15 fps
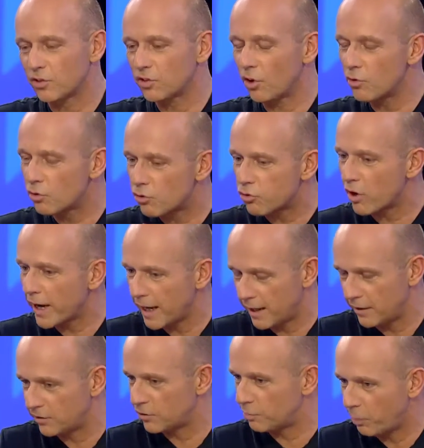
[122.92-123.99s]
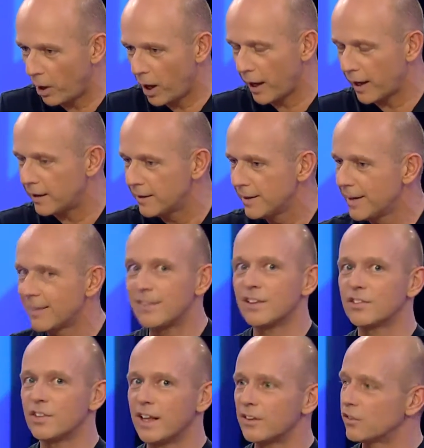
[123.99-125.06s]
are so crazed by
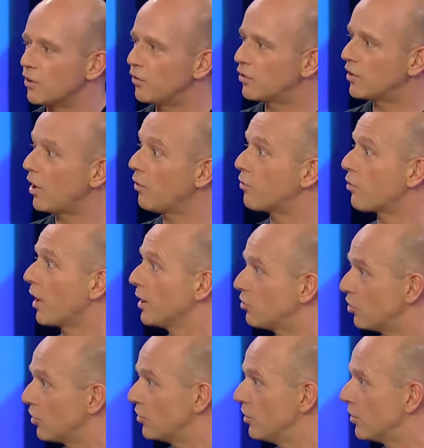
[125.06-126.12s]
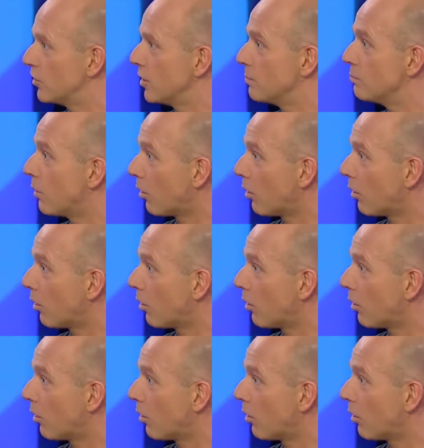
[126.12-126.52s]
this sense of self-righteousness and